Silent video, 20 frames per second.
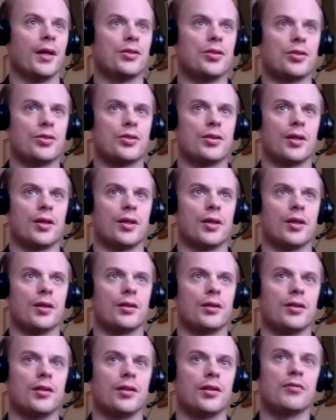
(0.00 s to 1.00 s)
just
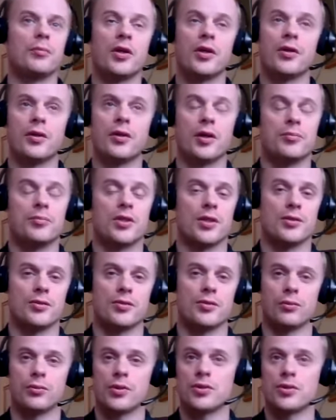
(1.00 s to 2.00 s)
give them all the
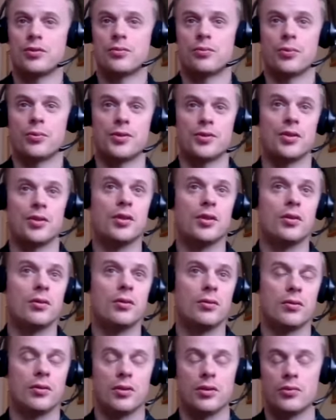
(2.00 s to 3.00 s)
updates, so what's
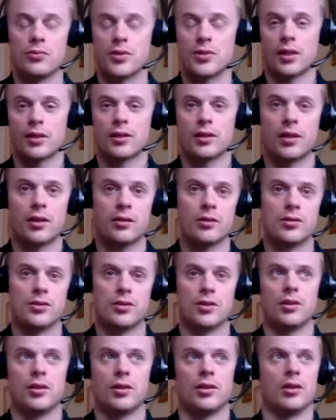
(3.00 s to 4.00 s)
new, the new technology,
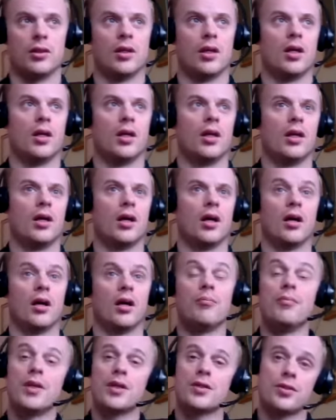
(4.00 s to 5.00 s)

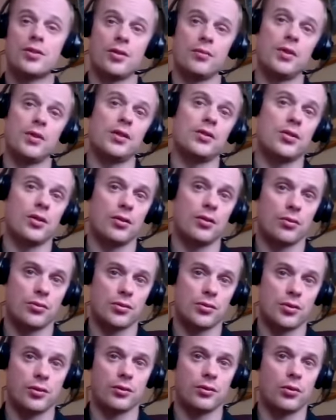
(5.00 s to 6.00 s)
mix them into
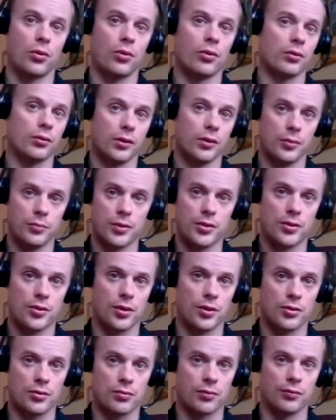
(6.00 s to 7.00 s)
those quarterly
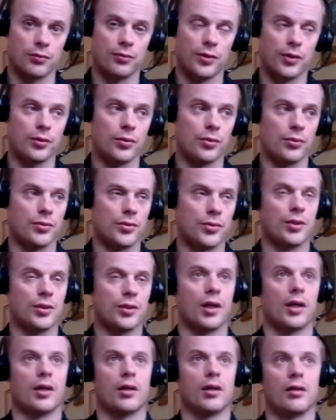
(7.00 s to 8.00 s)
business reviews.
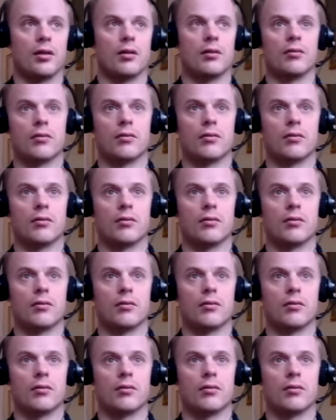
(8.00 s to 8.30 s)
I